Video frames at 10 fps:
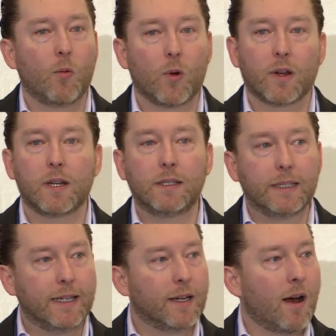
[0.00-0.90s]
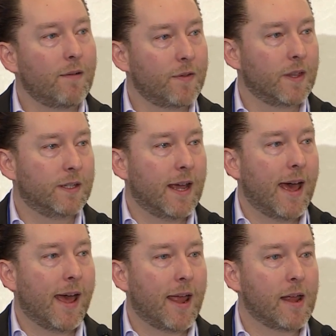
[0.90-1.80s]
we're going to lead off the
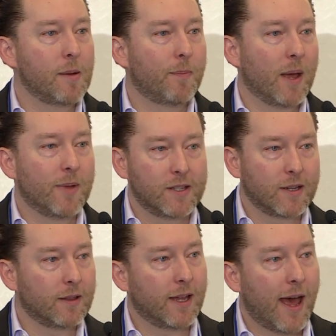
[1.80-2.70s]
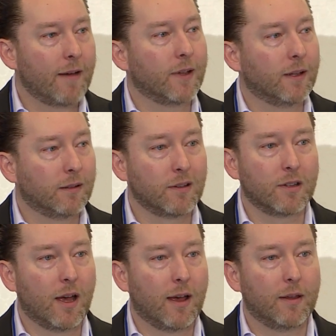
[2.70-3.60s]
day by basically having
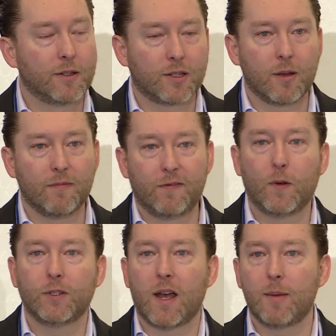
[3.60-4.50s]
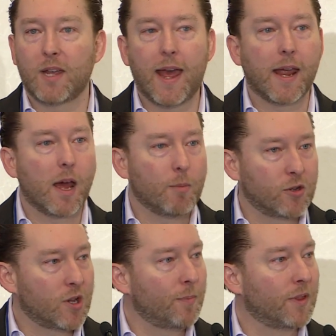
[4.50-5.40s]
some full-time
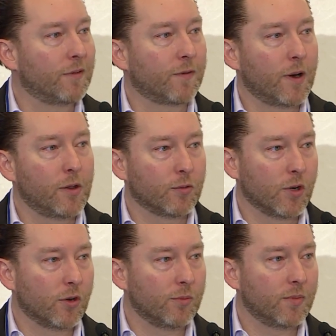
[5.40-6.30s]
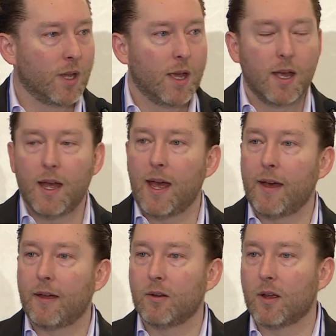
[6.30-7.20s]
KMers up at the front of the room,
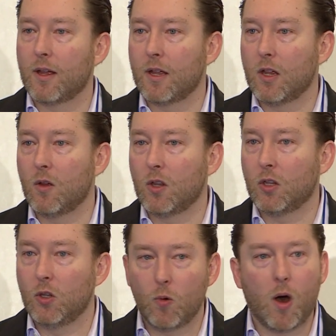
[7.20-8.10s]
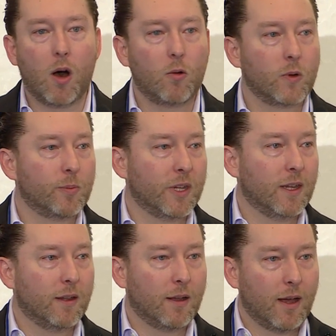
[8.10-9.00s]
and you all will
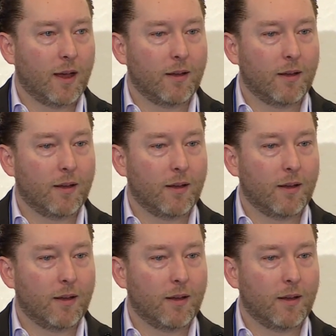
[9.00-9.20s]
be